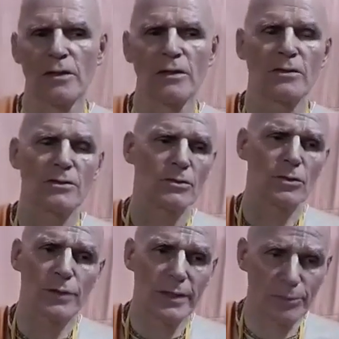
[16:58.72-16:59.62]
So
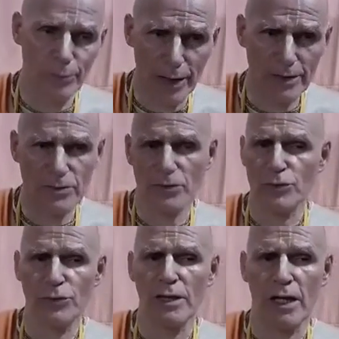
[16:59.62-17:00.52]
we can best
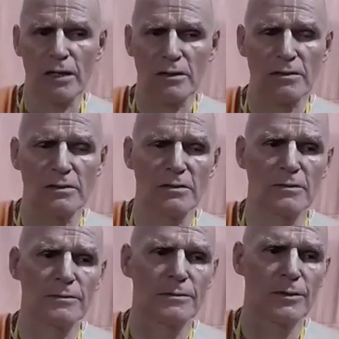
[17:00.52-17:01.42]
do that
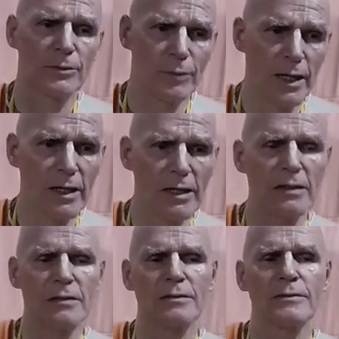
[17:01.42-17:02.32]

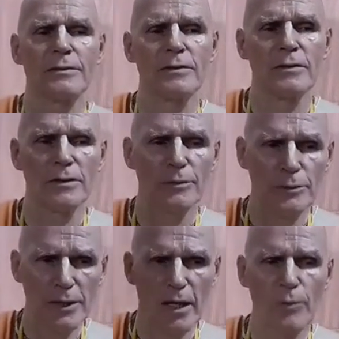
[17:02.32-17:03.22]
by
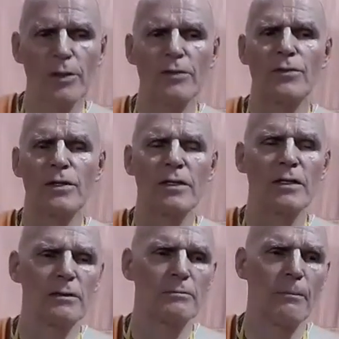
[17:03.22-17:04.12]
becoming
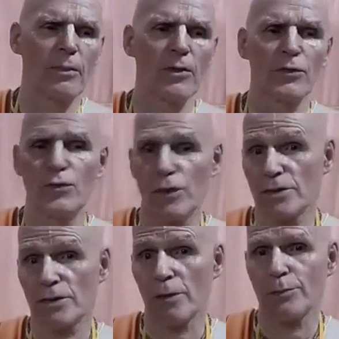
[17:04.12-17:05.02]
very fixed up